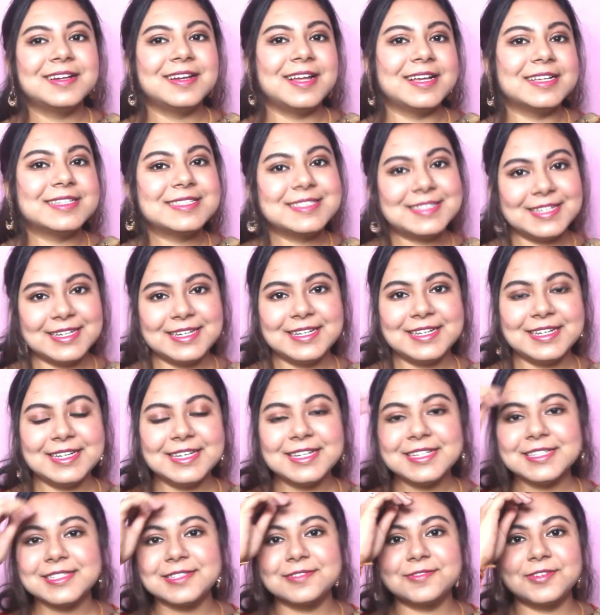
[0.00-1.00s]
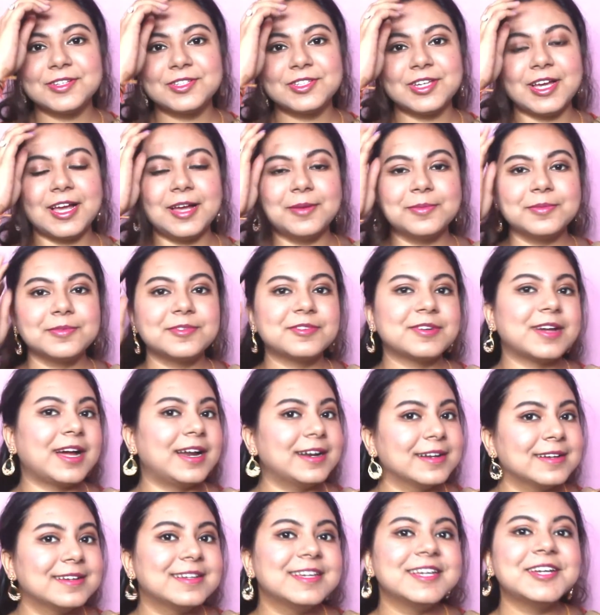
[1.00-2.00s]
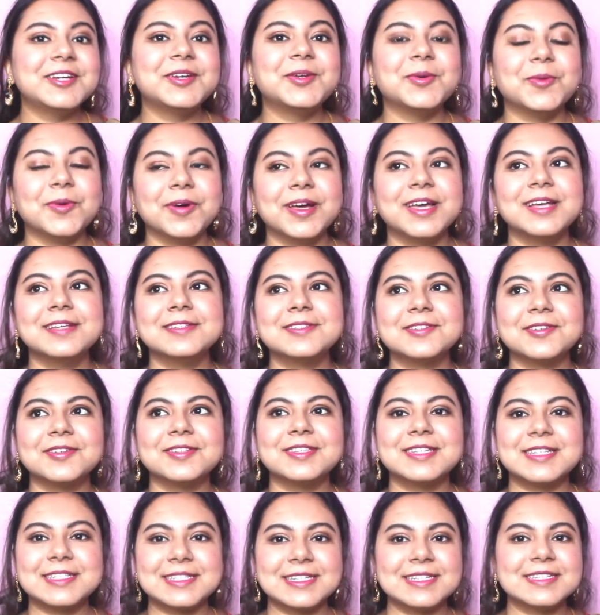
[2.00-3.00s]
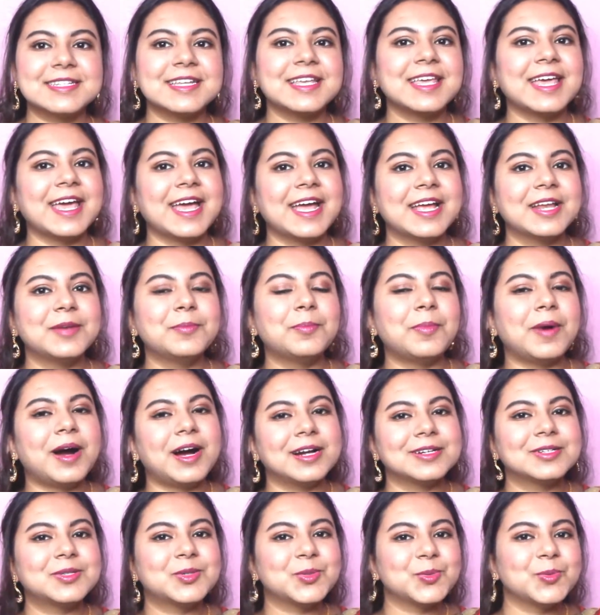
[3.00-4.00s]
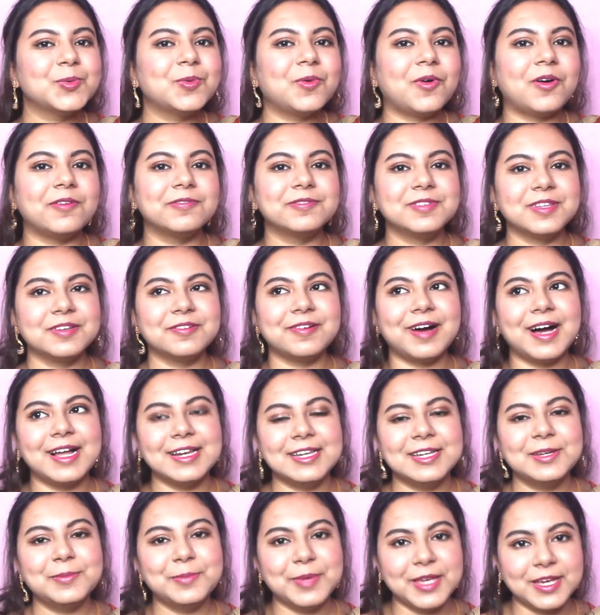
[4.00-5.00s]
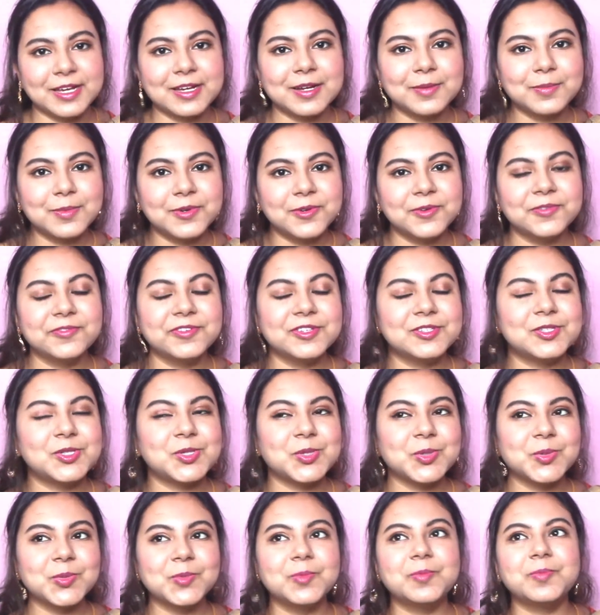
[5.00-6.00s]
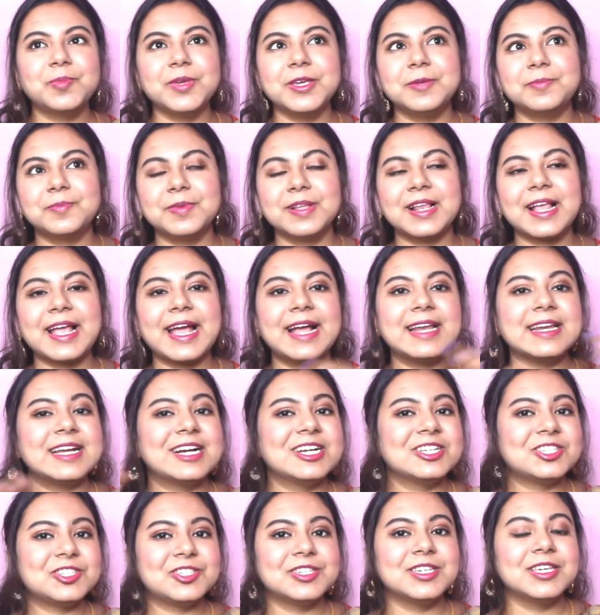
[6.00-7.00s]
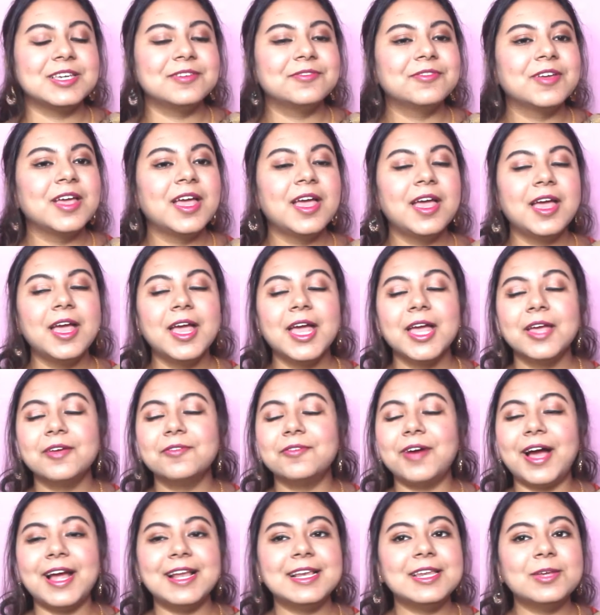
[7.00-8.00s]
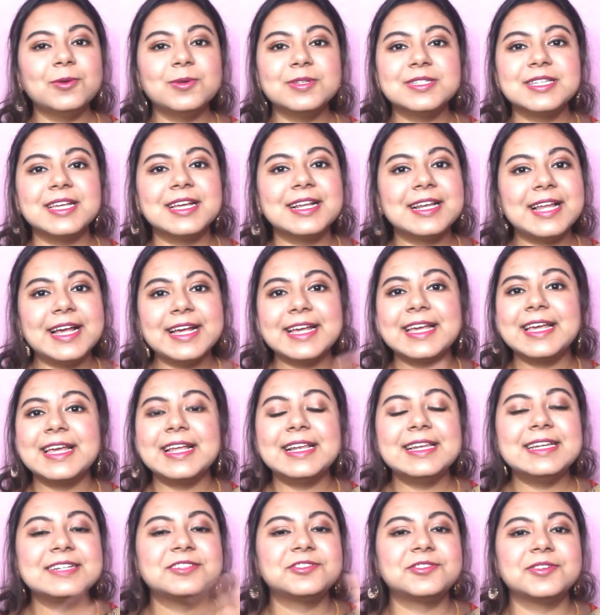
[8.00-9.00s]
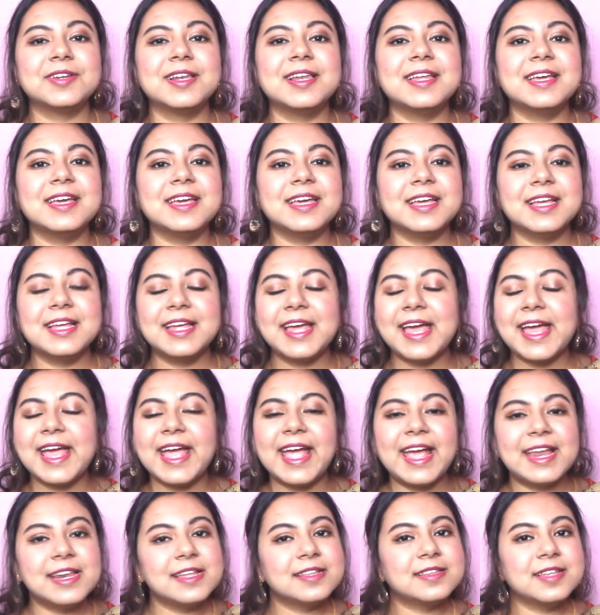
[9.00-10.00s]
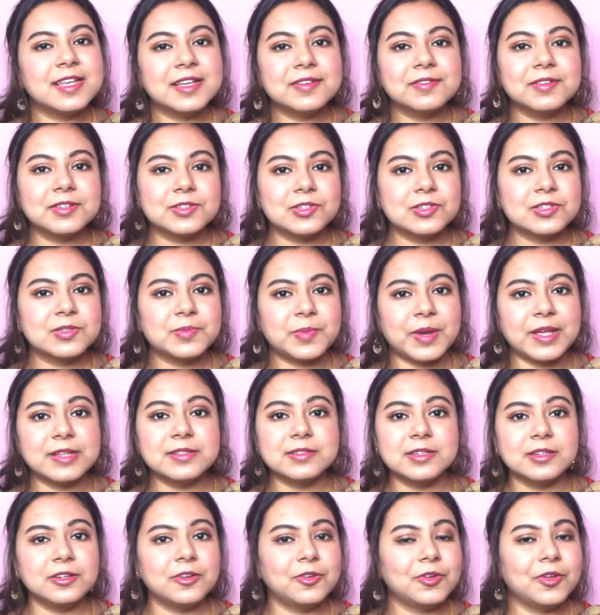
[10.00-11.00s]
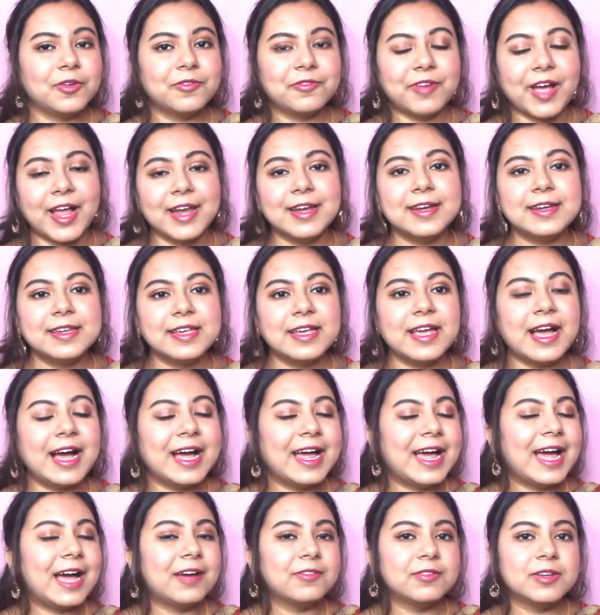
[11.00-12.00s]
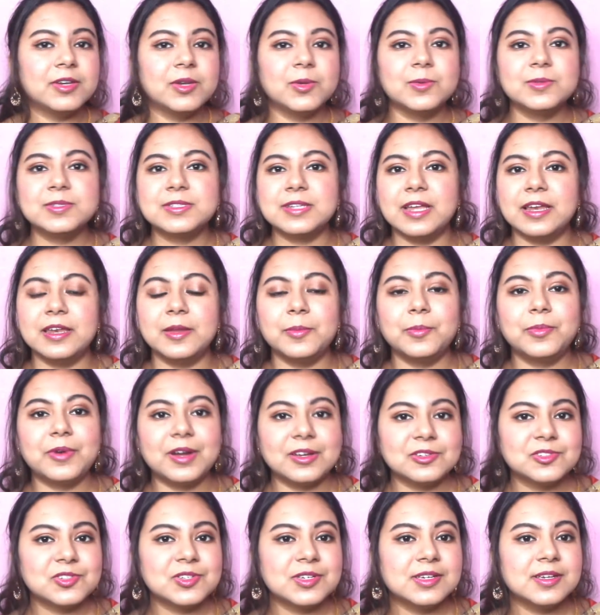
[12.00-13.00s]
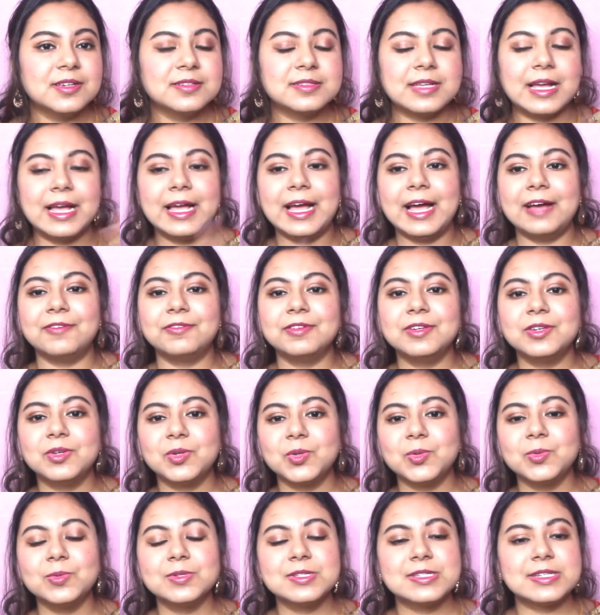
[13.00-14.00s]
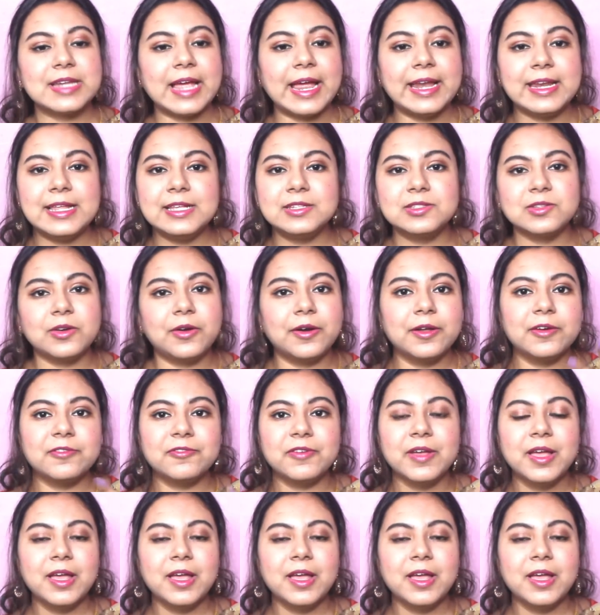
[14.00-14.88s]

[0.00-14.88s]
series which I'm currently doing. So this is again part 2 of Diwali makeup look which you people can achieve while using literally anything which is present in your vanity. I haven't used any brushes, I haven't used any sort of